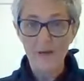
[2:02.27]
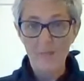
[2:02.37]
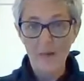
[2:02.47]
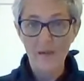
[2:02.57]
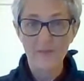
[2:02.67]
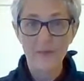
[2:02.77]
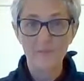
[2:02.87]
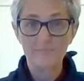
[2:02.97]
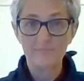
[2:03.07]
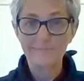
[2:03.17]
cup, half
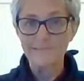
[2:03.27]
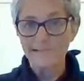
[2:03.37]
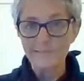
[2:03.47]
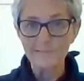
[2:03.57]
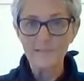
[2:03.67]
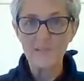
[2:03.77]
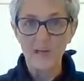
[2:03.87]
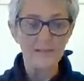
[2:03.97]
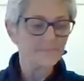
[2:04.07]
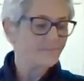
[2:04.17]
cup.
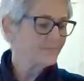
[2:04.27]
Done.